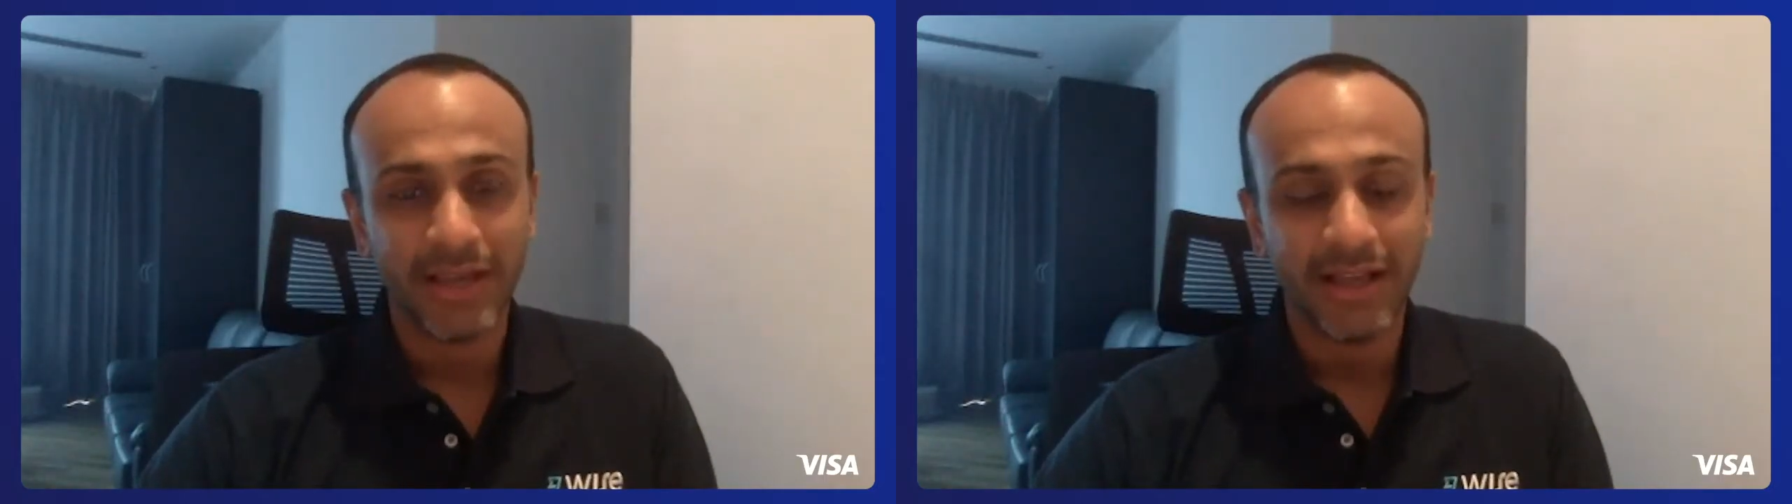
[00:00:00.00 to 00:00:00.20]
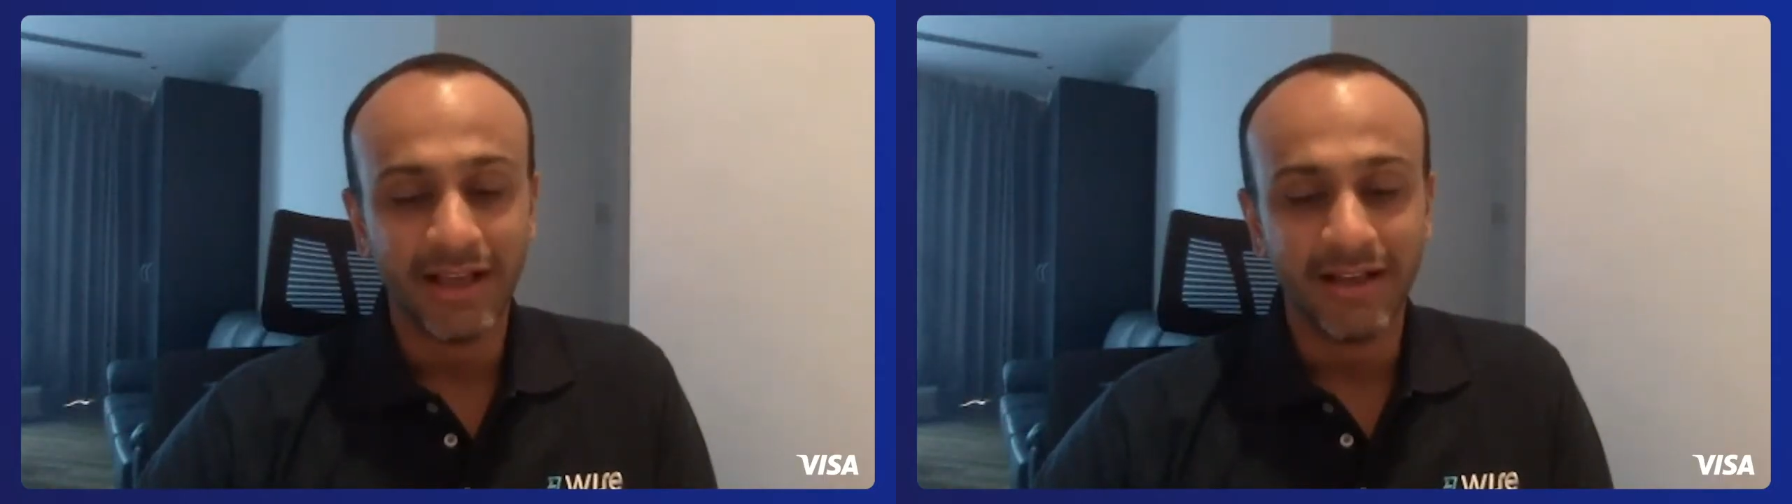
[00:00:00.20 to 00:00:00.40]

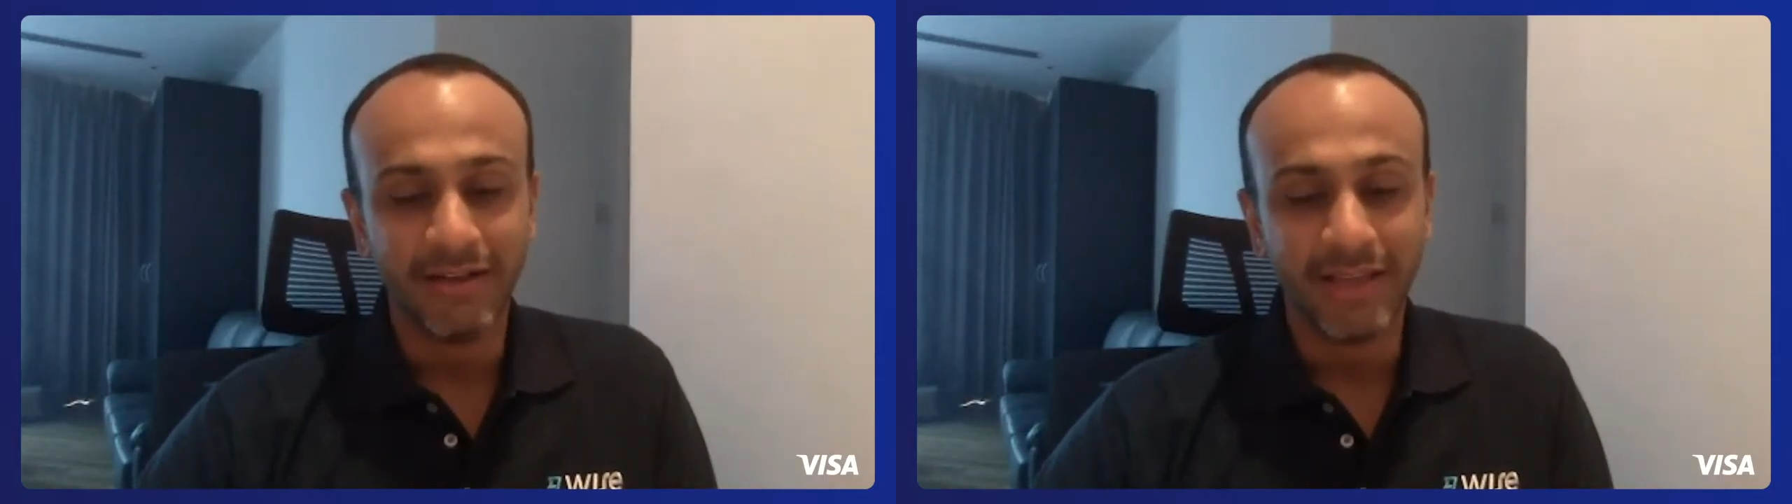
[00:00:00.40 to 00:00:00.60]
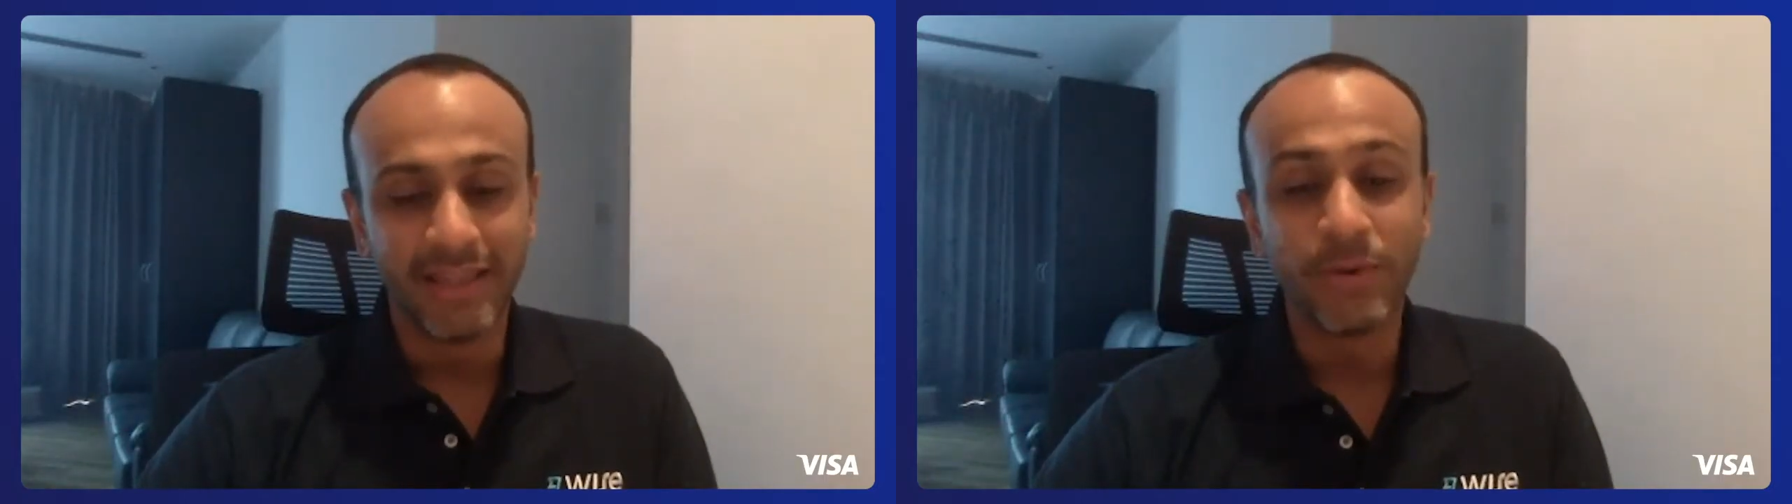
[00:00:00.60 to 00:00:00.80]

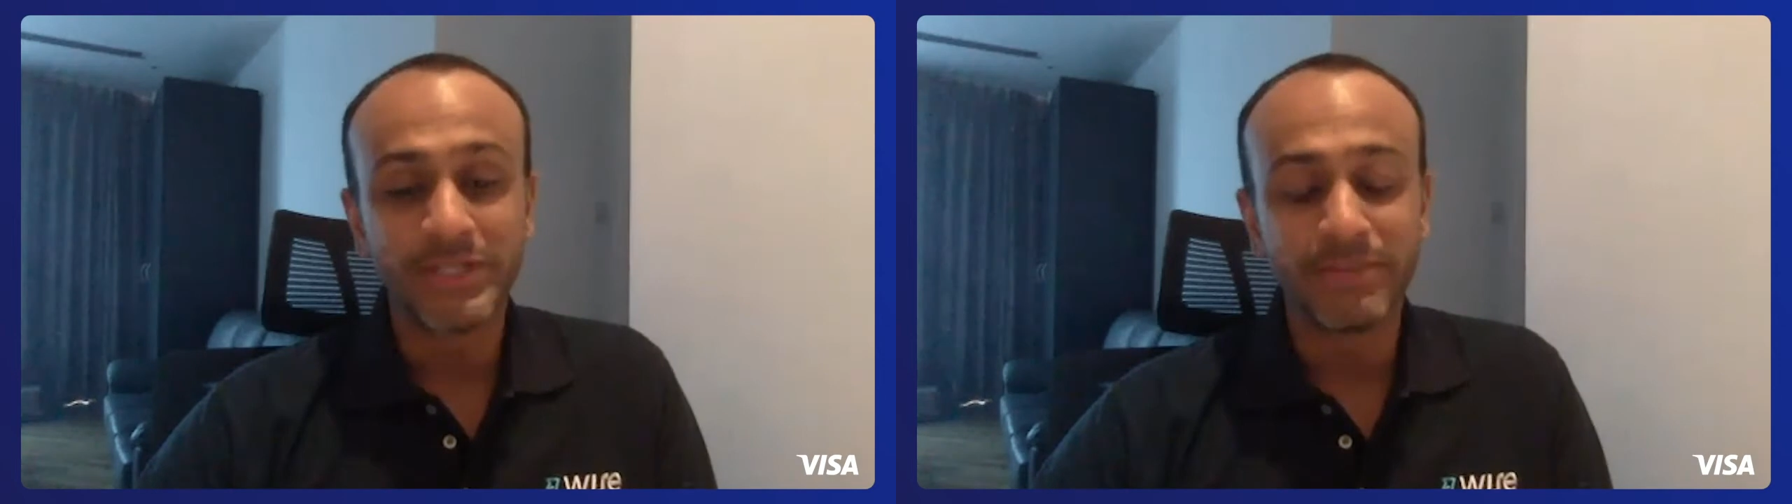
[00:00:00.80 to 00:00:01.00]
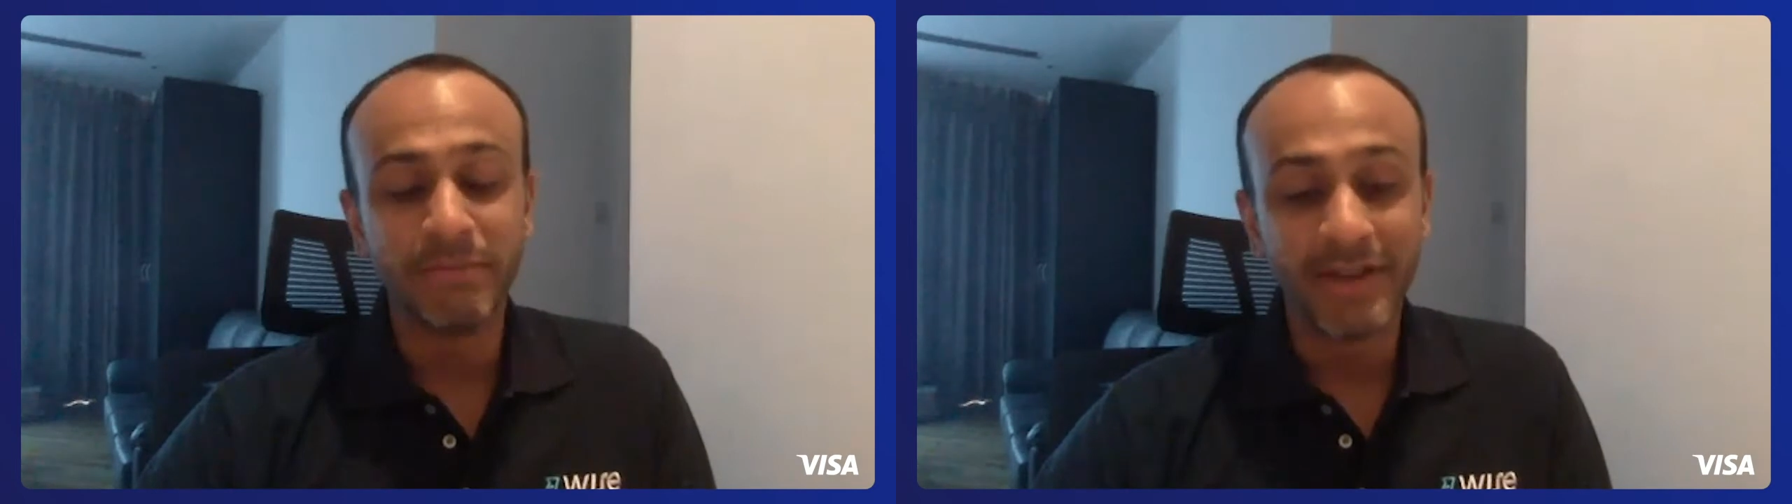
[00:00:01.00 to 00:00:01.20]
I think what's been